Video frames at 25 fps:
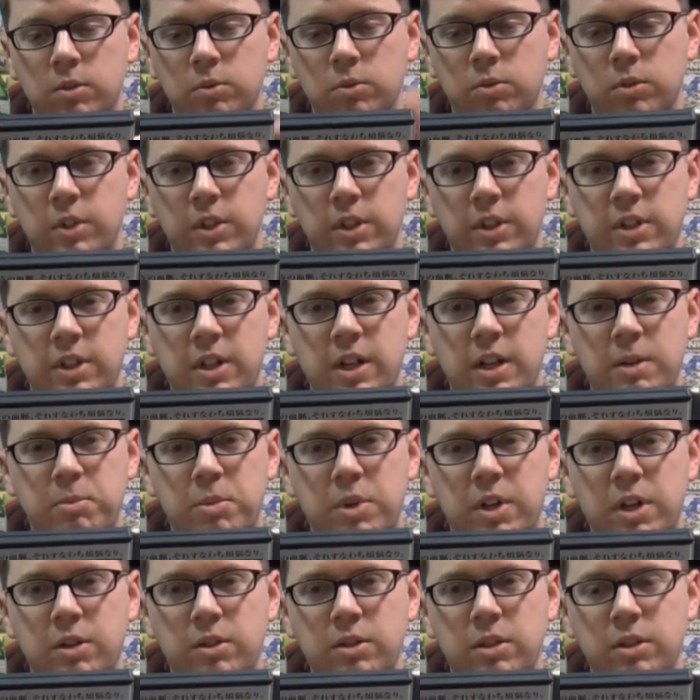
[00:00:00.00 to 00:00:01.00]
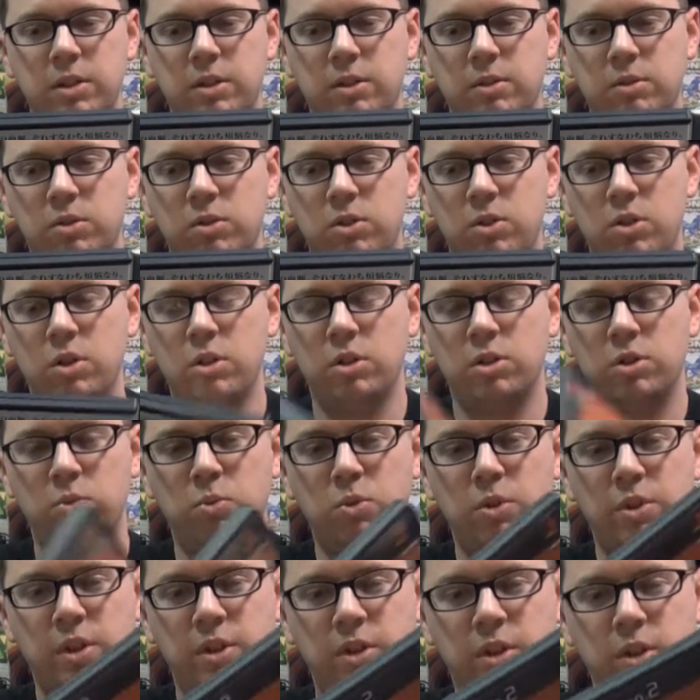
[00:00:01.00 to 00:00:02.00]
well, excited, but I could have
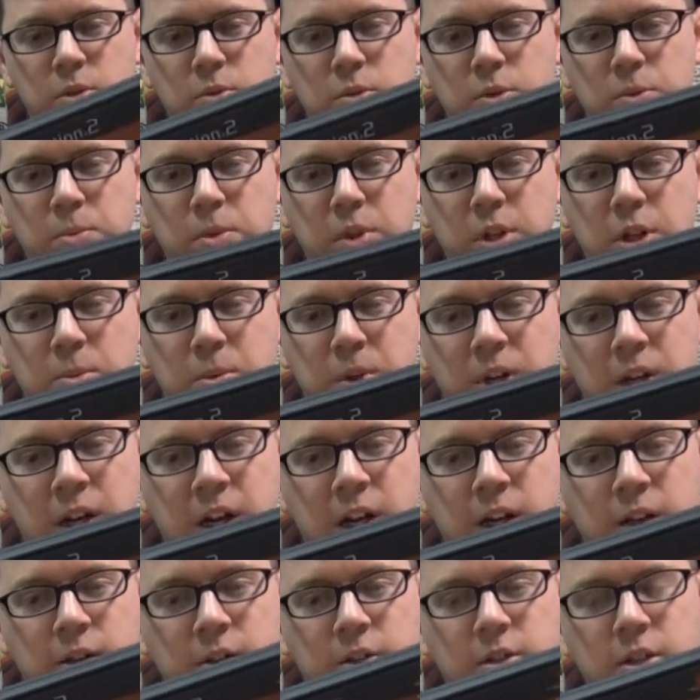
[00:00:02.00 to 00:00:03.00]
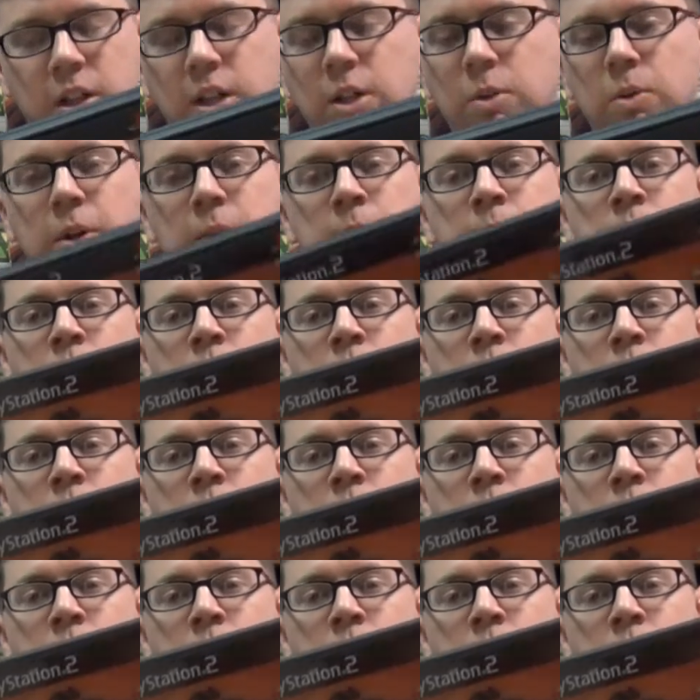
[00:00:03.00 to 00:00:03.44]
swore that this was put out by Atlas. Anyway,